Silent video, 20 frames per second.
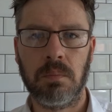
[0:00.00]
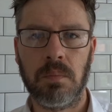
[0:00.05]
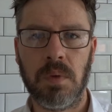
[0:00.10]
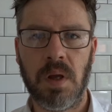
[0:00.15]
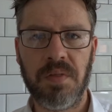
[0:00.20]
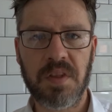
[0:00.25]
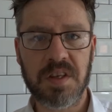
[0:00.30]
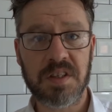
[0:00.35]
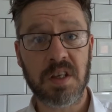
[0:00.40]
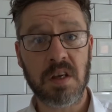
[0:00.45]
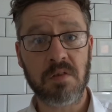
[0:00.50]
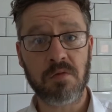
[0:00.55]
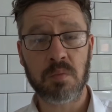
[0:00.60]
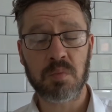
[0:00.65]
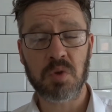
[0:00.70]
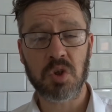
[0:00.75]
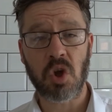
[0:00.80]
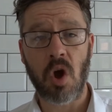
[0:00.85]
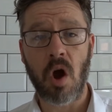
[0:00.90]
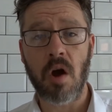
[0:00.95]
In this scene from
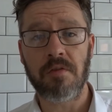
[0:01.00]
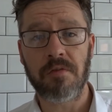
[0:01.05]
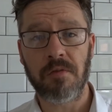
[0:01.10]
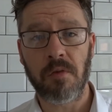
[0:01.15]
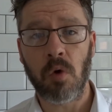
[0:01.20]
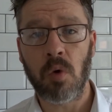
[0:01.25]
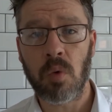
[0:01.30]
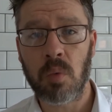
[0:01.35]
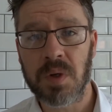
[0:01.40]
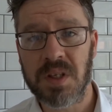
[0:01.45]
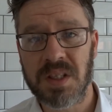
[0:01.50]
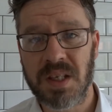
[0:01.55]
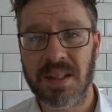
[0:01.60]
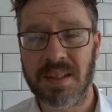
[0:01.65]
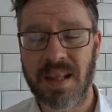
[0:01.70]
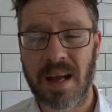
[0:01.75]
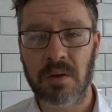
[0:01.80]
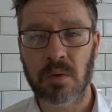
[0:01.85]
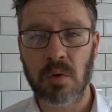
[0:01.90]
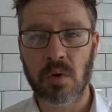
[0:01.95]
Skyfall, we see
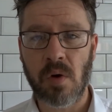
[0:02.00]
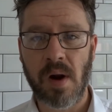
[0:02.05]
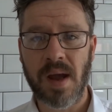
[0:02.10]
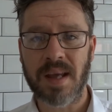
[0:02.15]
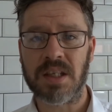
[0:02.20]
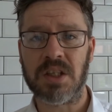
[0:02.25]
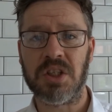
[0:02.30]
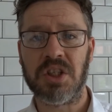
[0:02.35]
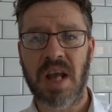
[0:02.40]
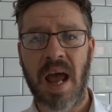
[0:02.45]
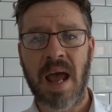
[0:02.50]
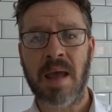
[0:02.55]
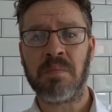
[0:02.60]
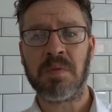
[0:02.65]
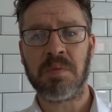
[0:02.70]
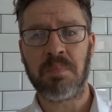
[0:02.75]
Daniel Craig's James